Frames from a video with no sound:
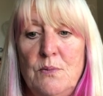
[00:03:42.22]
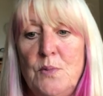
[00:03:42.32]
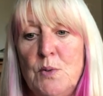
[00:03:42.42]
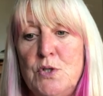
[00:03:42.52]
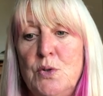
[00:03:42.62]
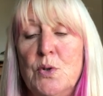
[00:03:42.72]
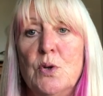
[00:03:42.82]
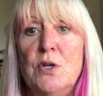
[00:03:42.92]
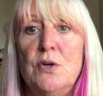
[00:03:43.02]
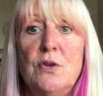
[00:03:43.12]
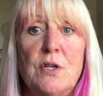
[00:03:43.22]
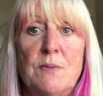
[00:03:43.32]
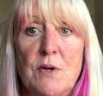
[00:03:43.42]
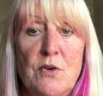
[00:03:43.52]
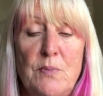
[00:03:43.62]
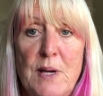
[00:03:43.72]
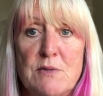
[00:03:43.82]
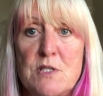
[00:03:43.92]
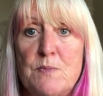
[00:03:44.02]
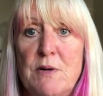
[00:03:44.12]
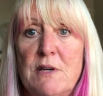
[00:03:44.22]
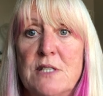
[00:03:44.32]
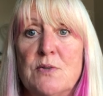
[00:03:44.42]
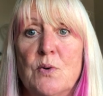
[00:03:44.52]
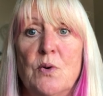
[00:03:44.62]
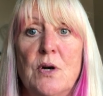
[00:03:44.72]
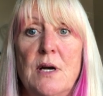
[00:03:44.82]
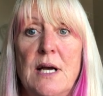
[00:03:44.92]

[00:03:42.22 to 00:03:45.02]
what would you call an earth, earthbound spirit or